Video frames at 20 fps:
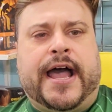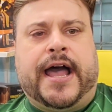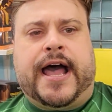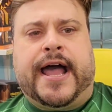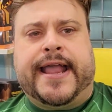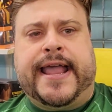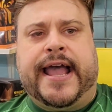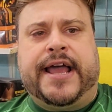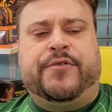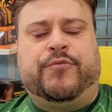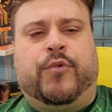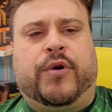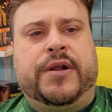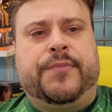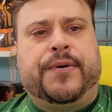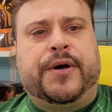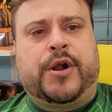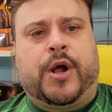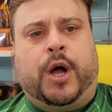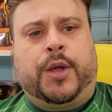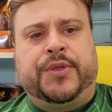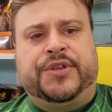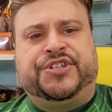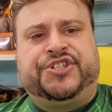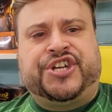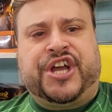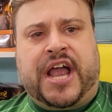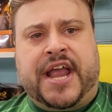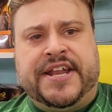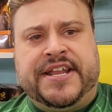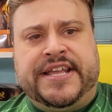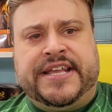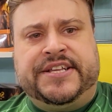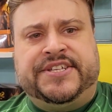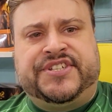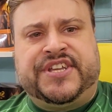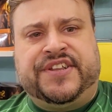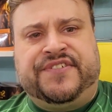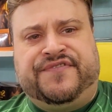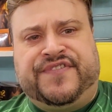Again, what about all the Chinese
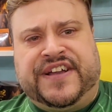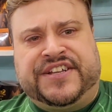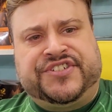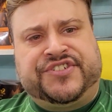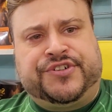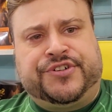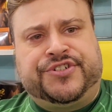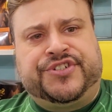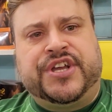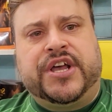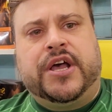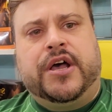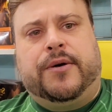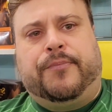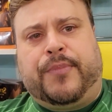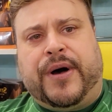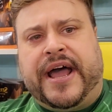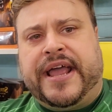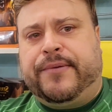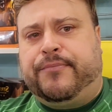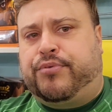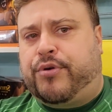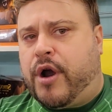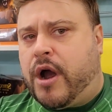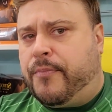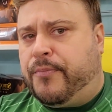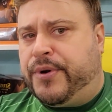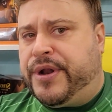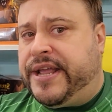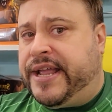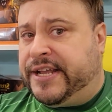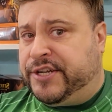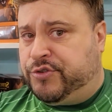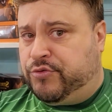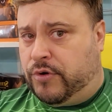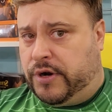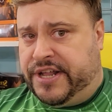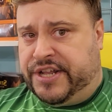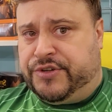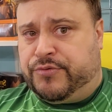investors buying property in
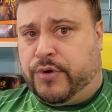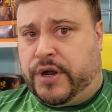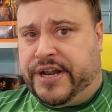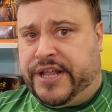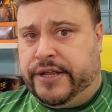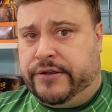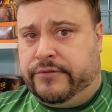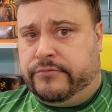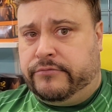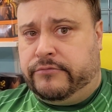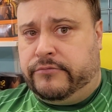2020?